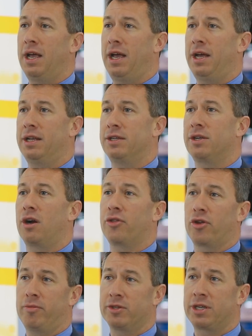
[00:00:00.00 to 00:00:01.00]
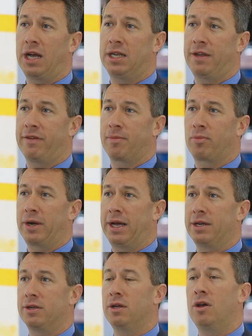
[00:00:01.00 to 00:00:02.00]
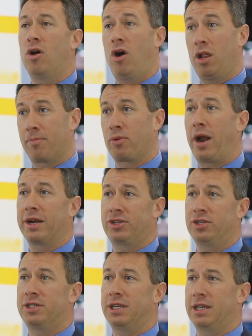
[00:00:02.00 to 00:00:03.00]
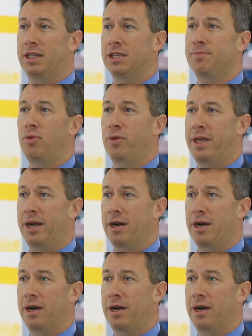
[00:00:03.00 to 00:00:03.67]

And our Thermo Scientific brand, all the products you see at this booth